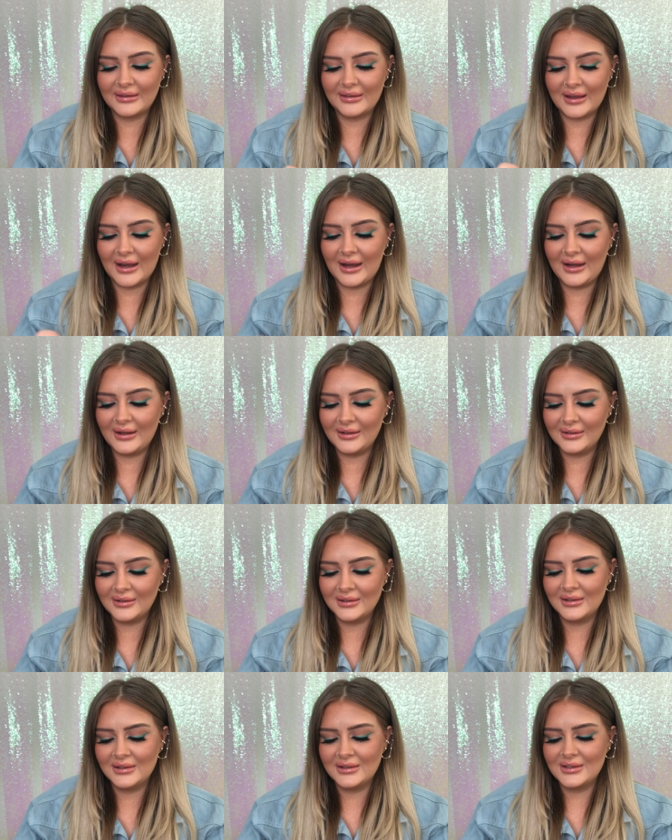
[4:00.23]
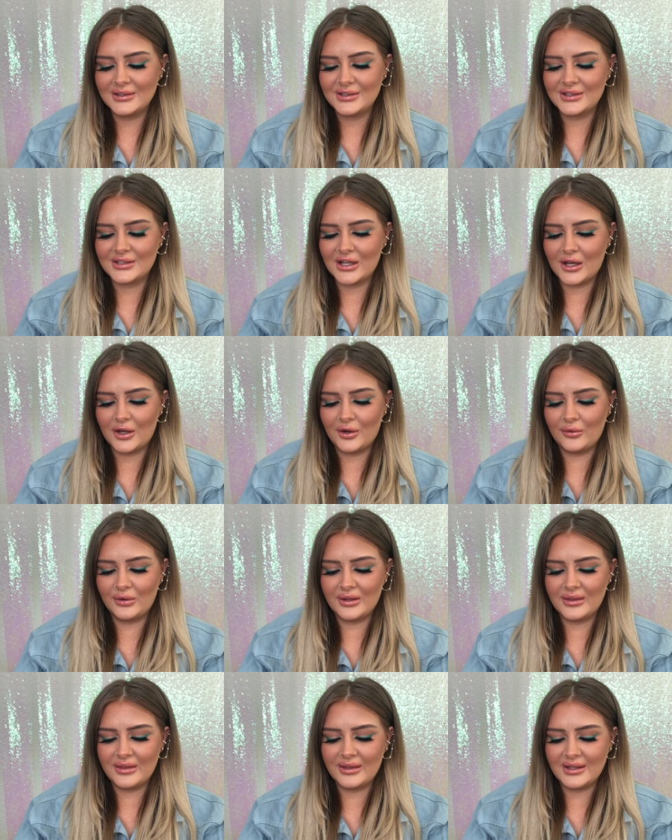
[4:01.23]
that.
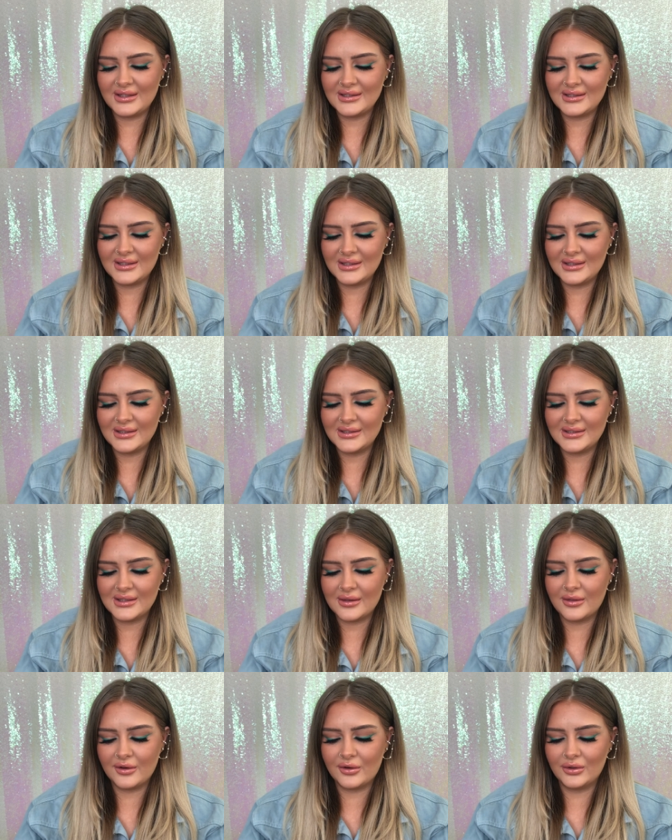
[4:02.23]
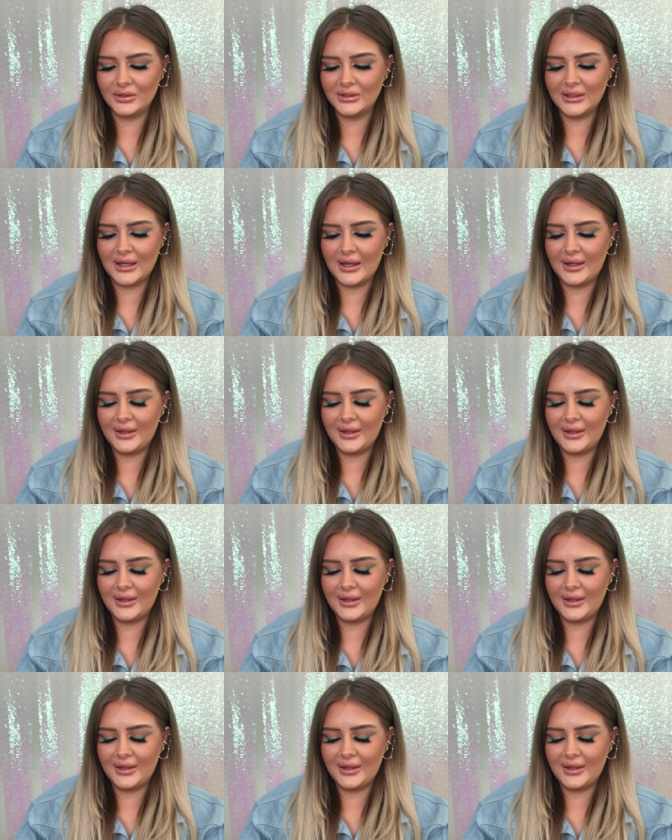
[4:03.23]
So this is the colour,